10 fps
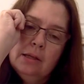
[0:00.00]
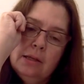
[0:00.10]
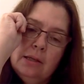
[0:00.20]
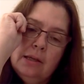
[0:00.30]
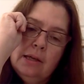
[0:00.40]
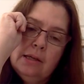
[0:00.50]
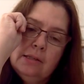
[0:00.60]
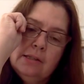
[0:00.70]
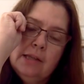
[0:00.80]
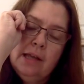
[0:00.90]
yeah,
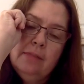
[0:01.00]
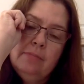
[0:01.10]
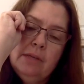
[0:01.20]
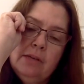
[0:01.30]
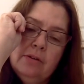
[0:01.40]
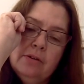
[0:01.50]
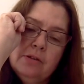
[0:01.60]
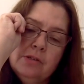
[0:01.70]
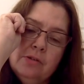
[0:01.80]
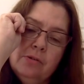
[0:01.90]
10
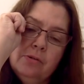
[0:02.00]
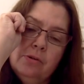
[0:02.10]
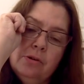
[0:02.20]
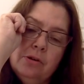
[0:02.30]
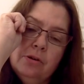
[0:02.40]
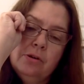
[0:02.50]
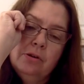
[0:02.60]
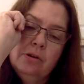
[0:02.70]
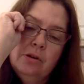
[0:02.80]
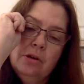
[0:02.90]
meters or
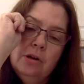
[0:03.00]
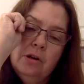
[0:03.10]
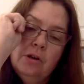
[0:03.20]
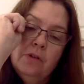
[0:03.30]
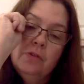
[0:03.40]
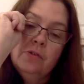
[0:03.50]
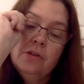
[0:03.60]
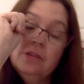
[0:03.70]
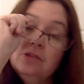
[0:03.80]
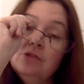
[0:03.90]

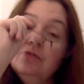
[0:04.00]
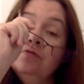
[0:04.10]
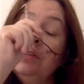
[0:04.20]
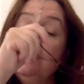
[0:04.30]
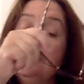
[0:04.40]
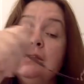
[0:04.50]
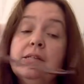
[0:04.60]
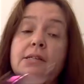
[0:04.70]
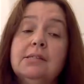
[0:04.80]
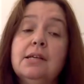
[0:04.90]
32 feet
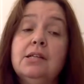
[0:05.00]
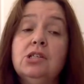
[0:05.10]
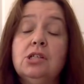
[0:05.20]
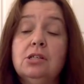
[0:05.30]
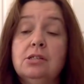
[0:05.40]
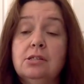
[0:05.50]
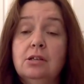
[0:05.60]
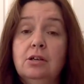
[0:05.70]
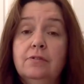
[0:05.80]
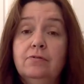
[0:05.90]
6 inches
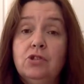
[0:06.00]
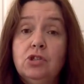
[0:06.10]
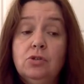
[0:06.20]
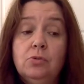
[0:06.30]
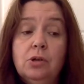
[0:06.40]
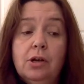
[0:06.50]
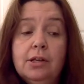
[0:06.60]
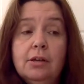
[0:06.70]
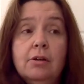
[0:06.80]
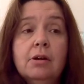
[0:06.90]
of jute
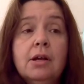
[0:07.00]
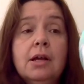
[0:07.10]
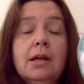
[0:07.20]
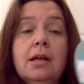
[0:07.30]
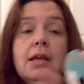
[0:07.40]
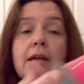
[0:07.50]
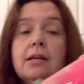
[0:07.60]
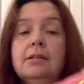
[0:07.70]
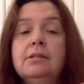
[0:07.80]
on here. And